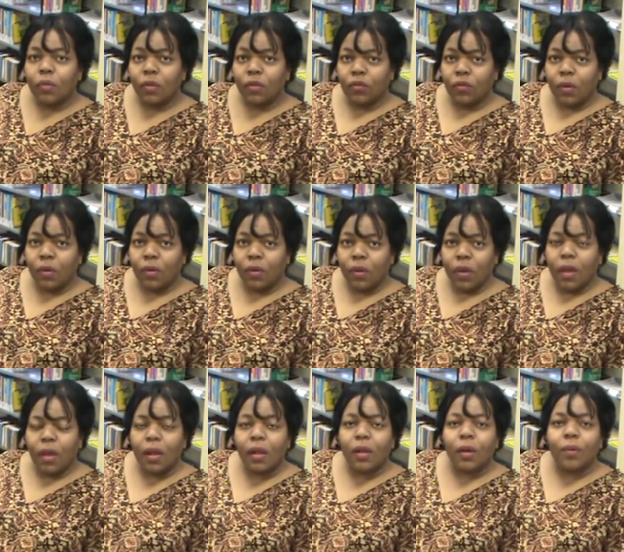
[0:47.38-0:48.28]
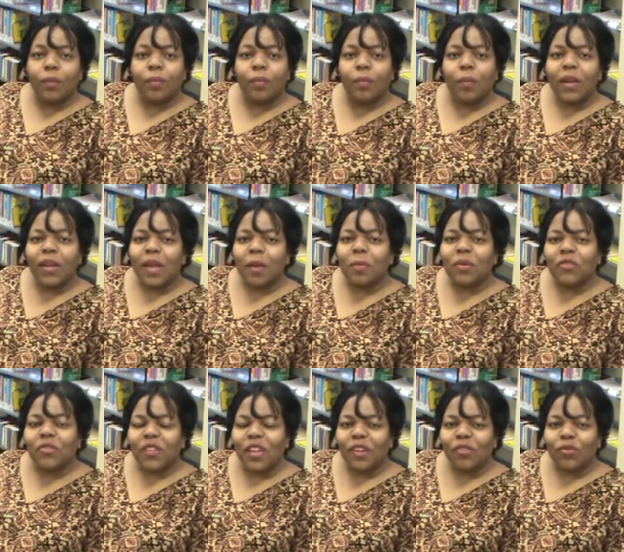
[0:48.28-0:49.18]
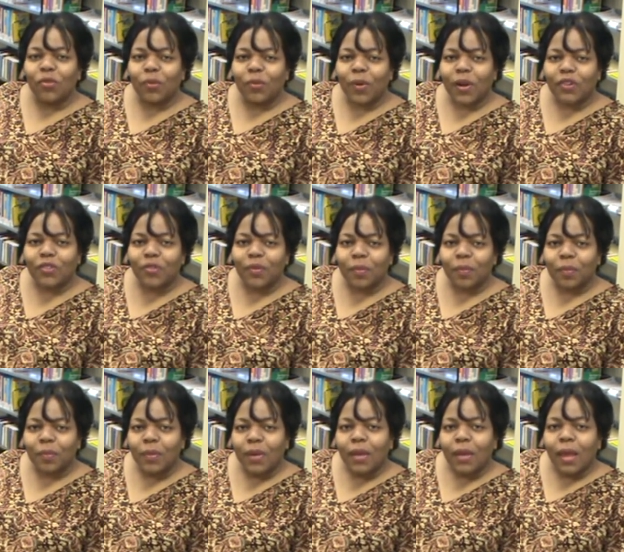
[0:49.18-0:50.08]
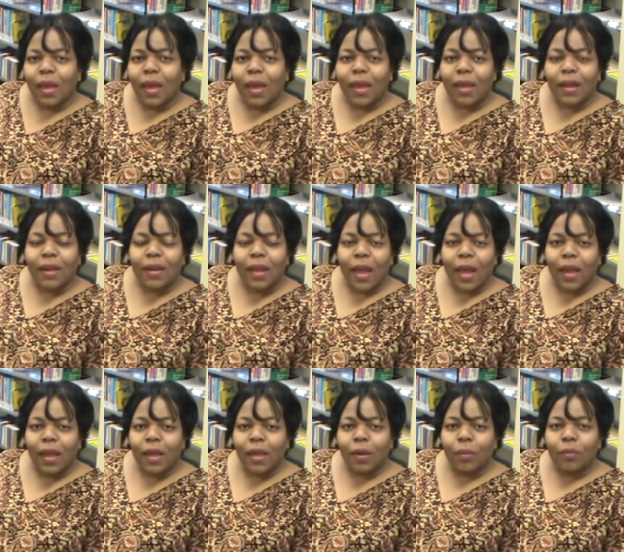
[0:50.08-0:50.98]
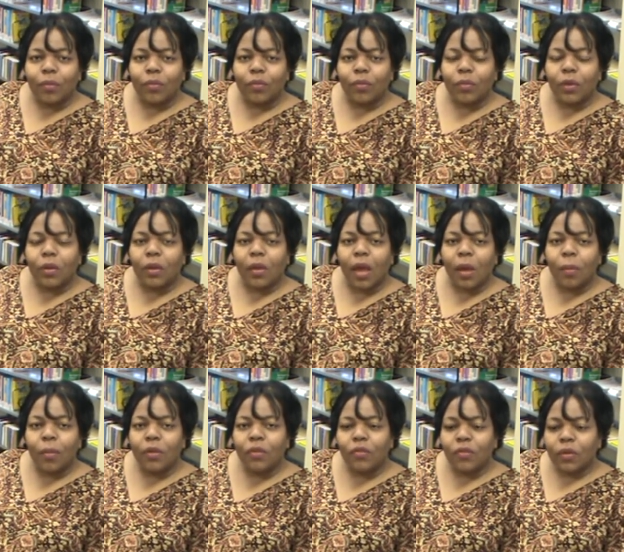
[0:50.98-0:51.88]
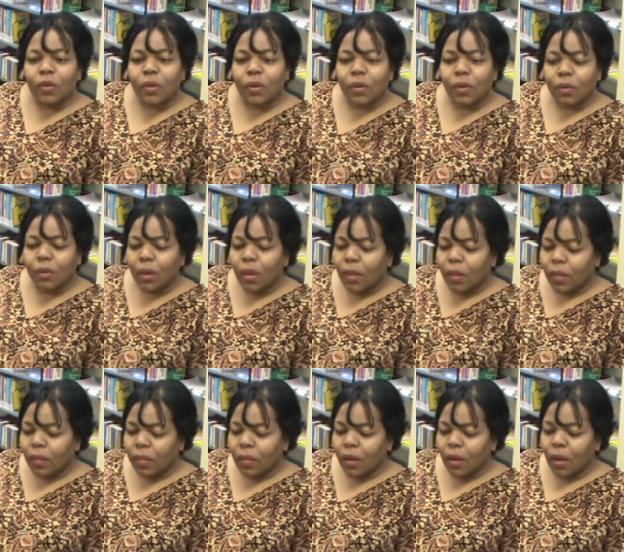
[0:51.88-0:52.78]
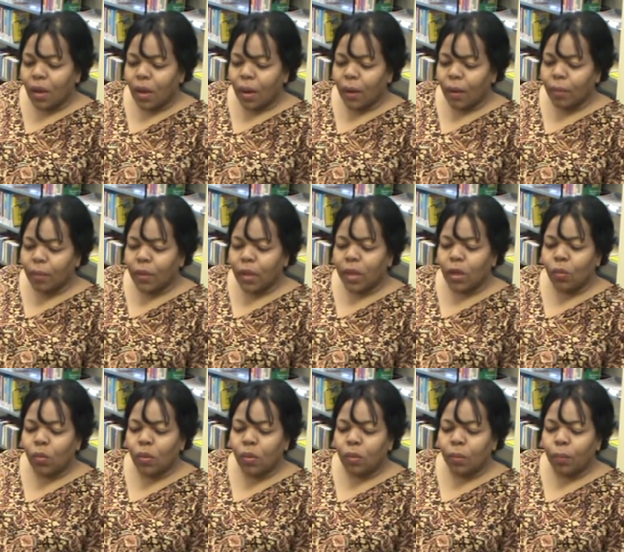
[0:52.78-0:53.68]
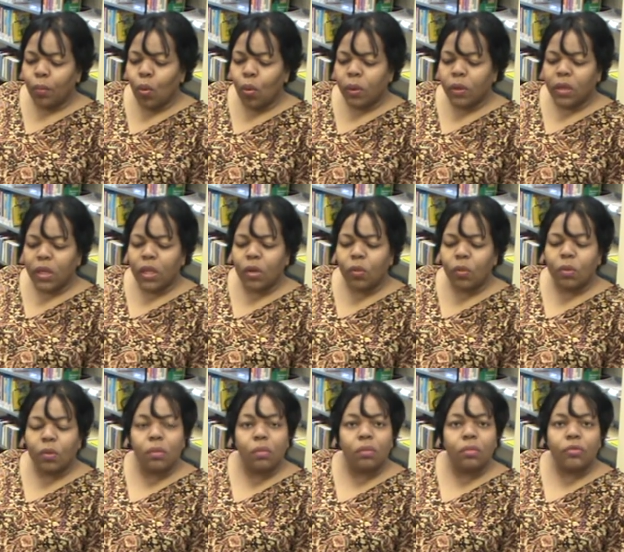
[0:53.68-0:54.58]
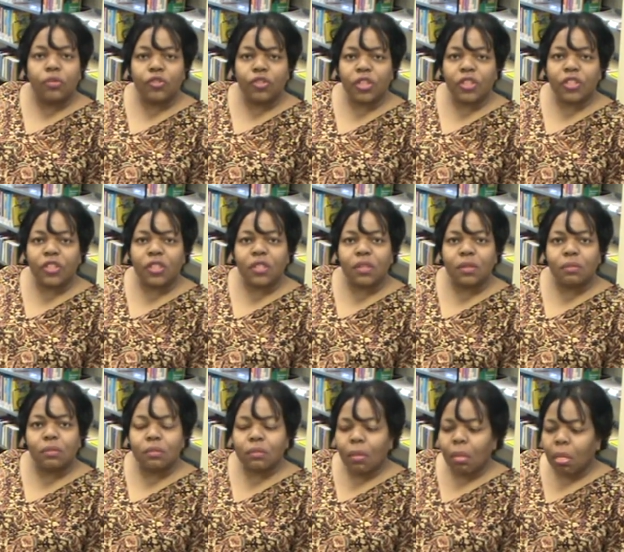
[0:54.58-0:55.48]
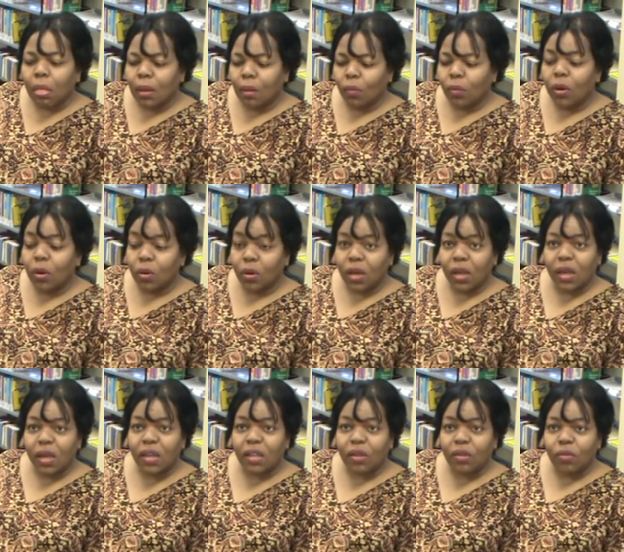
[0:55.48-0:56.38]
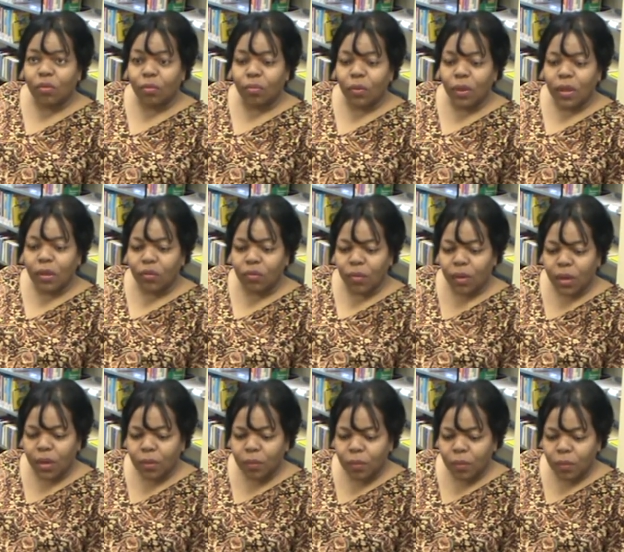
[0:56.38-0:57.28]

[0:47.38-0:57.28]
Start. Hello, my name is Sandra Gresham, and I am coming to the um, equal point equal justice. We're gonna cut in the piece, right?